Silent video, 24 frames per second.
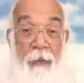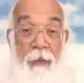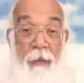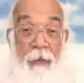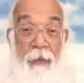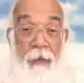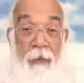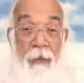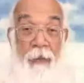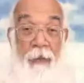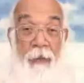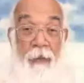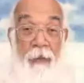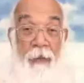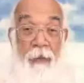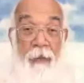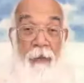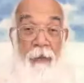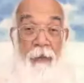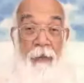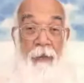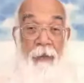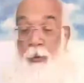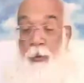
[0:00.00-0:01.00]
if you
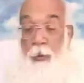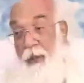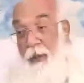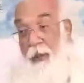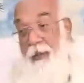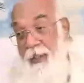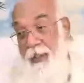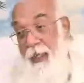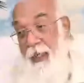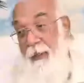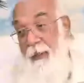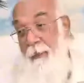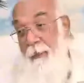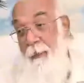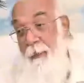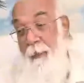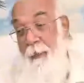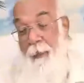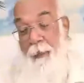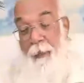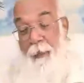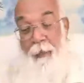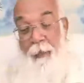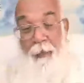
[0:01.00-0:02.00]
do, did not
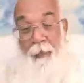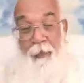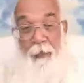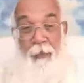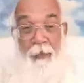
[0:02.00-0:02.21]
understand.